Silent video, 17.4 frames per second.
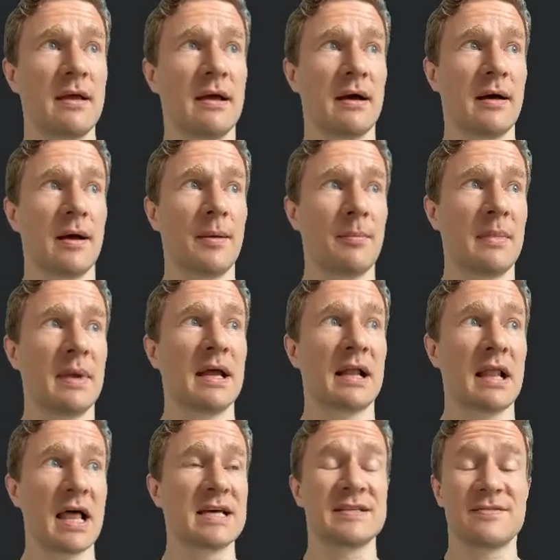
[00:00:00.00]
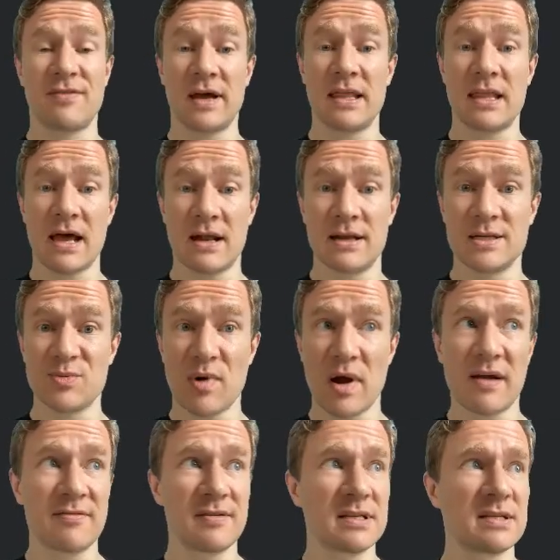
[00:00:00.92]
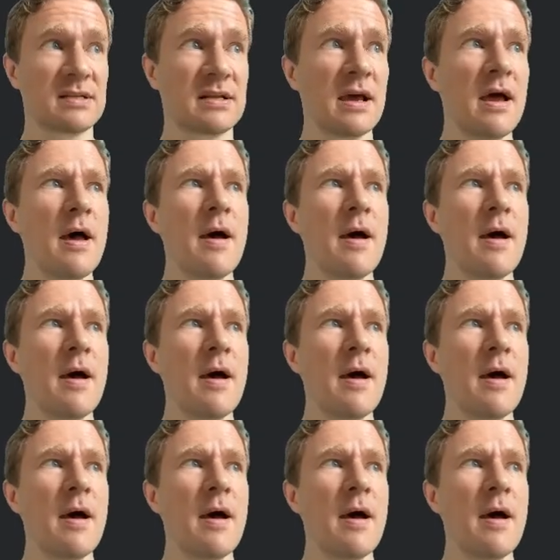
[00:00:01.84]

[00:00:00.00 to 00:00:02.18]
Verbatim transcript: Um, it classified that as breakfast.